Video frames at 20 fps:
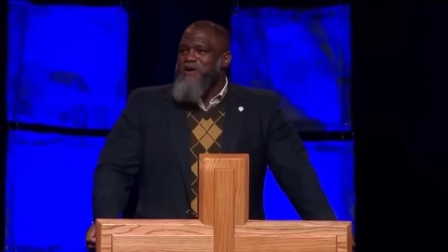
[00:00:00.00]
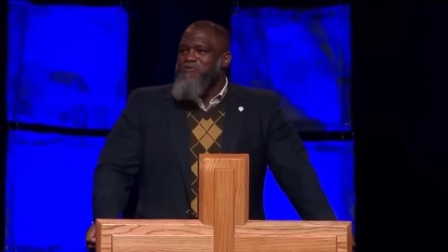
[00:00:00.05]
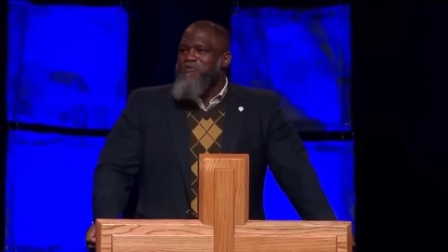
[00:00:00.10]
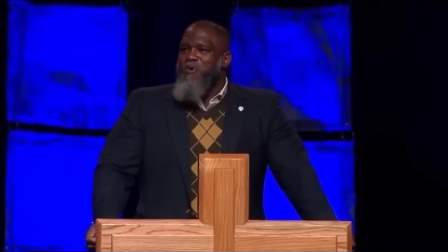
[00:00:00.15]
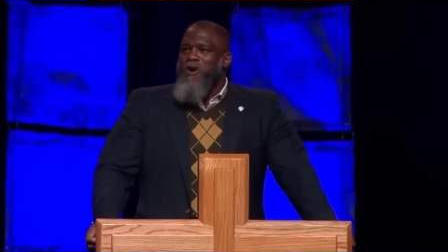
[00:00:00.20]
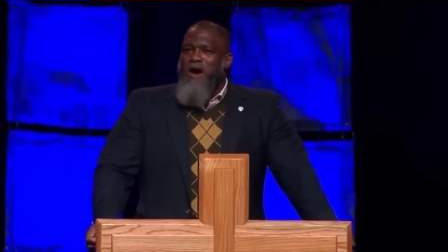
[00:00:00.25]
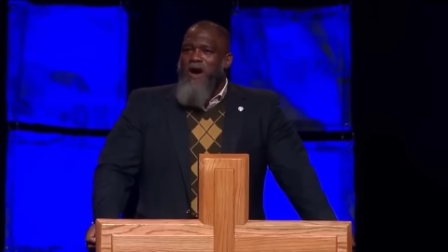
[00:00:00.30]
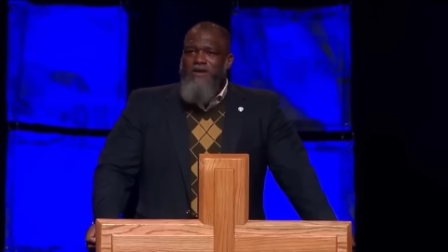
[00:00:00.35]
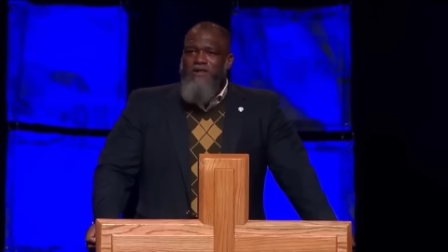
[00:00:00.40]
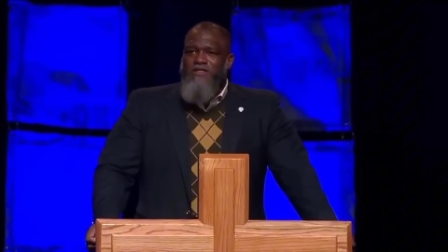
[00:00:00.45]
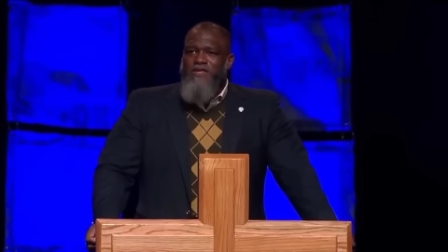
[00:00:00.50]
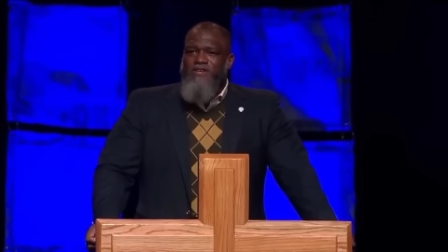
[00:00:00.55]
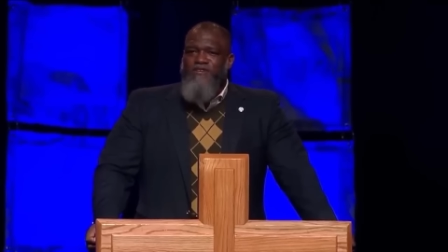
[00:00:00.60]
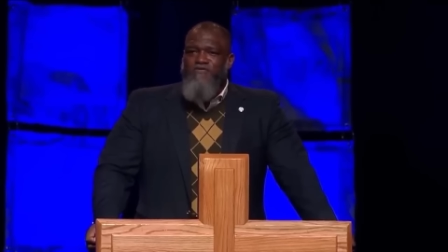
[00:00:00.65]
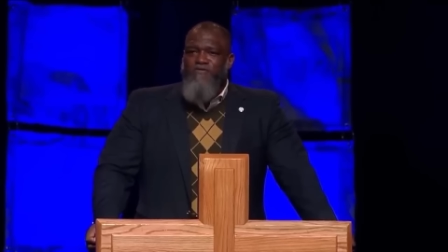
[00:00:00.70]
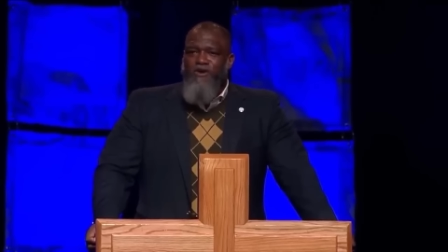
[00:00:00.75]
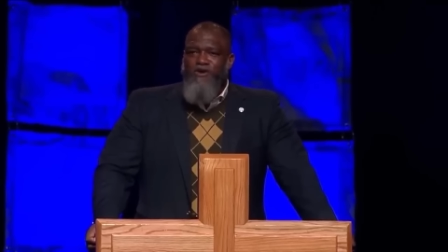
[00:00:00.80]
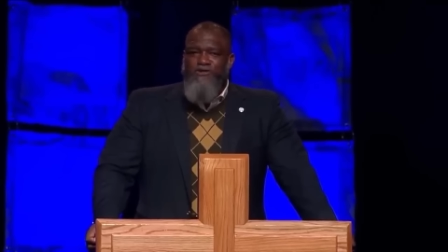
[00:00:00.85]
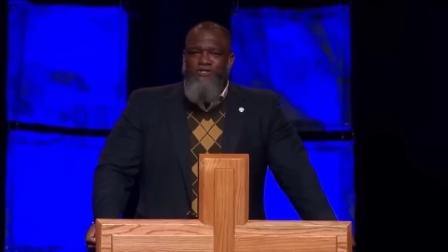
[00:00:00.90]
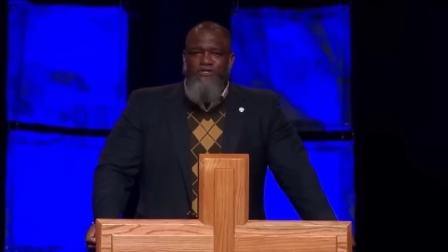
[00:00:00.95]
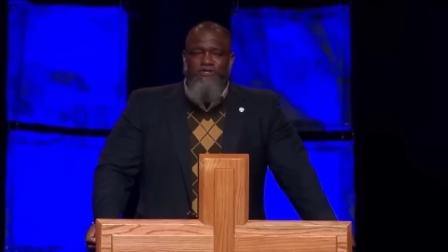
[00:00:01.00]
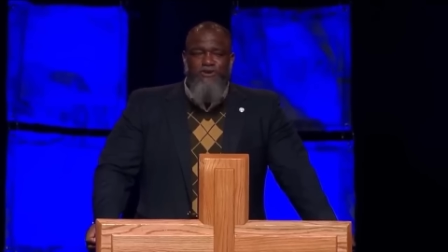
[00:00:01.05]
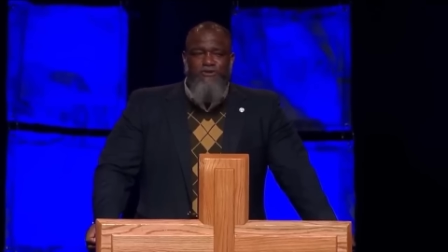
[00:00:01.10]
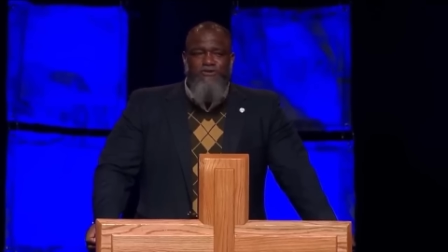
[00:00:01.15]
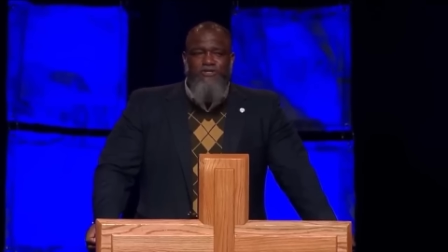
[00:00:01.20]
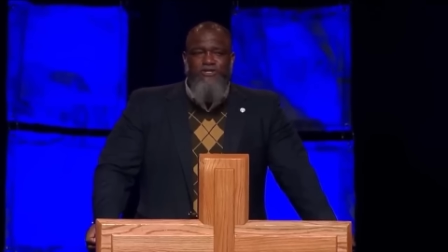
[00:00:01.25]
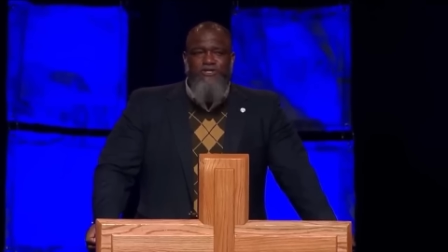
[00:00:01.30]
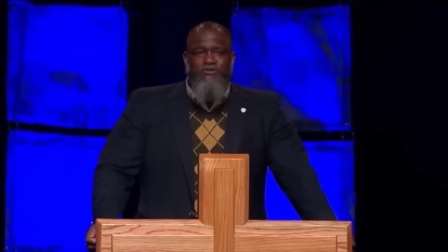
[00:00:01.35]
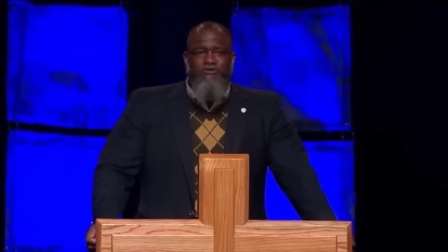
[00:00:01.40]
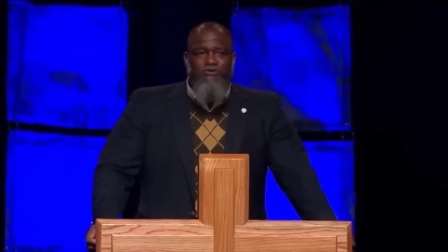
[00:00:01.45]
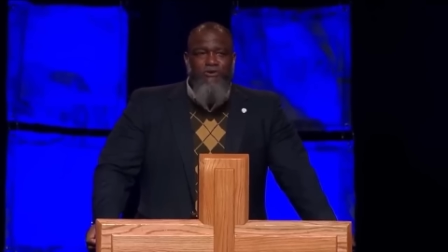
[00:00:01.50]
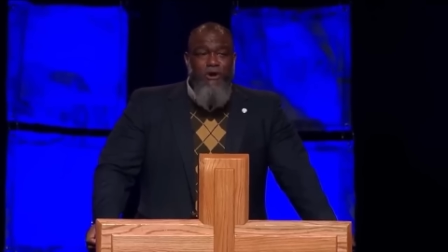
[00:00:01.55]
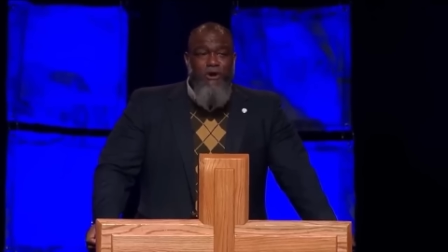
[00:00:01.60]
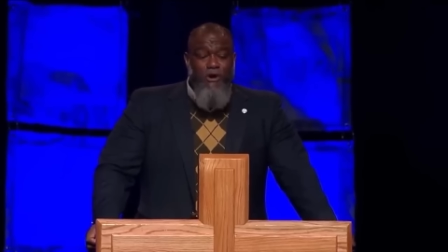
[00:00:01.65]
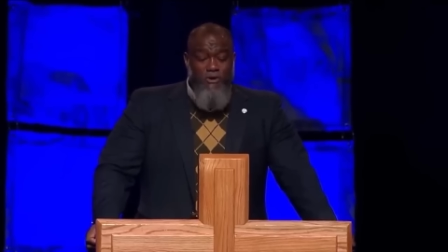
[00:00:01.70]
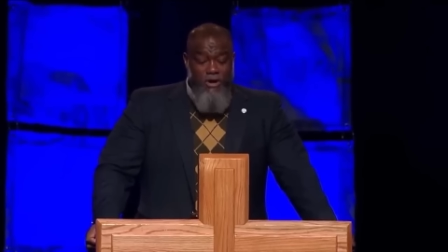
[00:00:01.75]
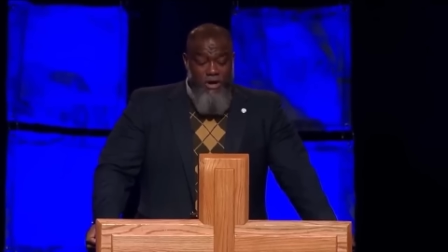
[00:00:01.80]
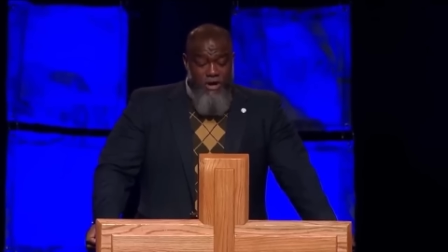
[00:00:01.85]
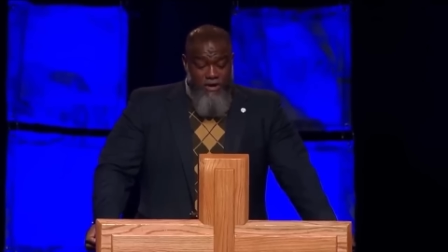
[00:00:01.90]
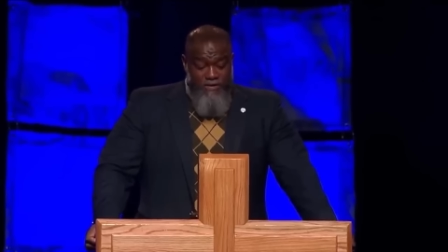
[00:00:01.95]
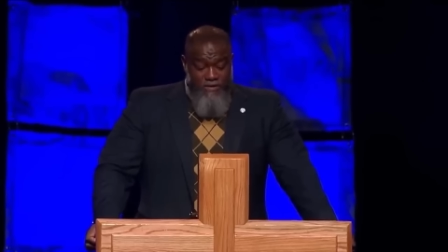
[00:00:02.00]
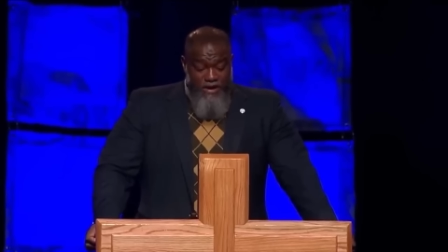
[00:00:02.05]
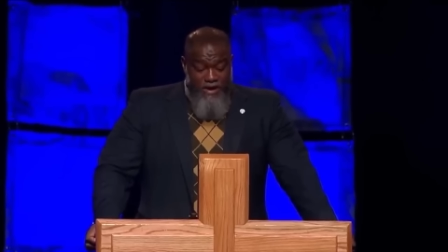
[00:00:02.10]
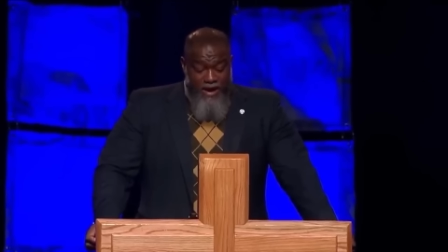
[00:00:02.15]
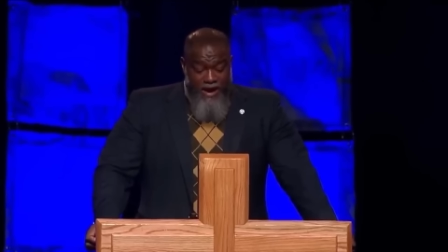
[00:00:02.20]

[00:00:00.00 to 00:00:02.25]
Why do these false churches grow? The